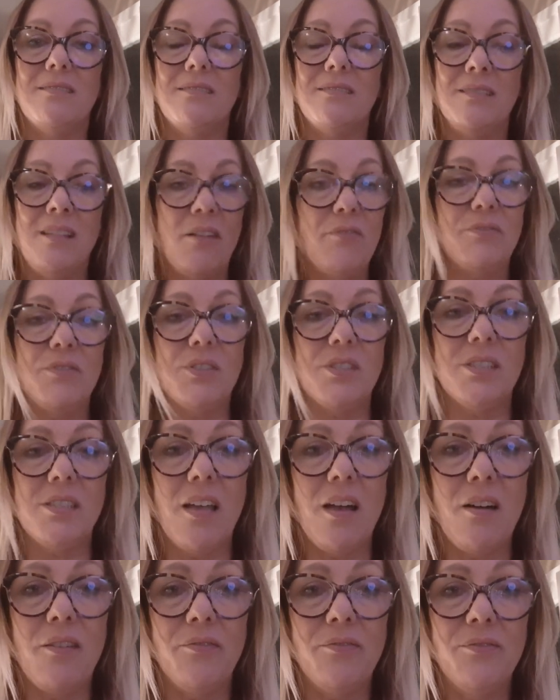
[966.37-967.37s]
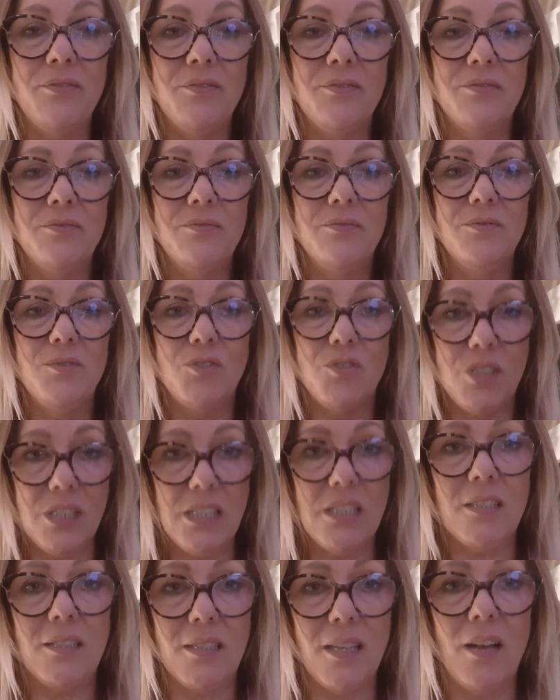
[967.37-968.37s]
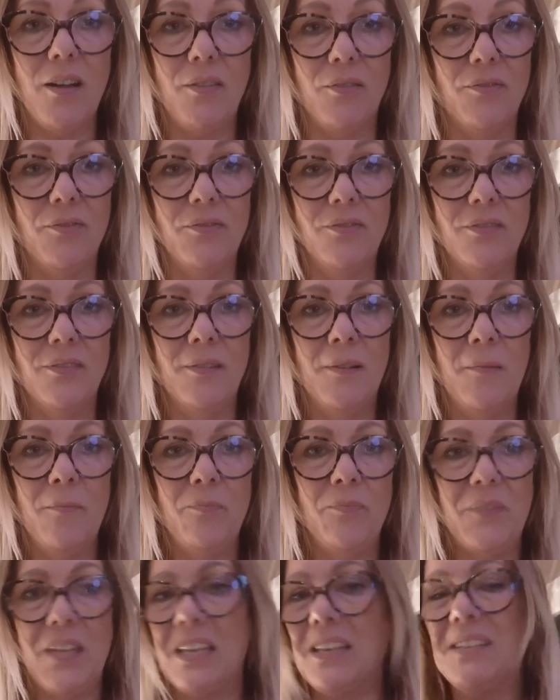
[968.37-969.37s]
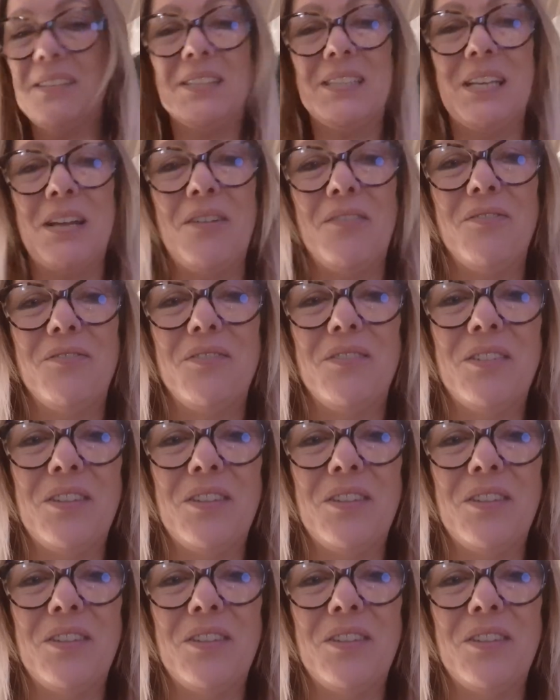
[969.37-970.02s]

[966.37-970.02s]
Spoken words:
love yourself, treat yourself, take yourself